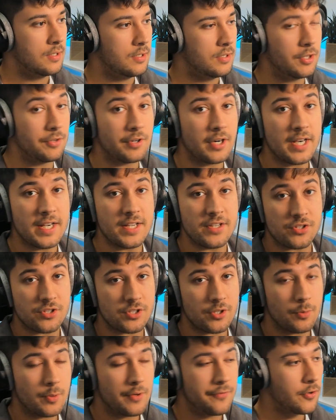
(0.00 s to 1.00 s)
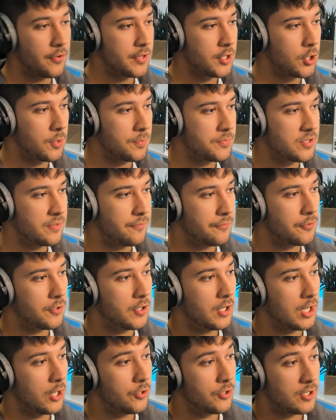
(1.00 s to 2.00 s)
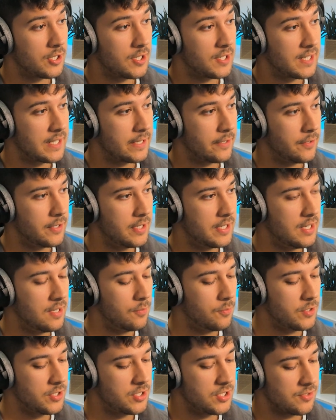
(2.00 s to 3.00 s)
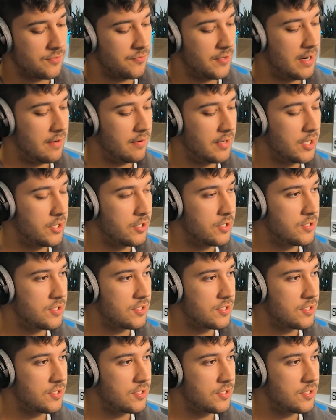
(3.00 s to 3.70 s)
Alright, so we've got the option for a local account here, which is very good.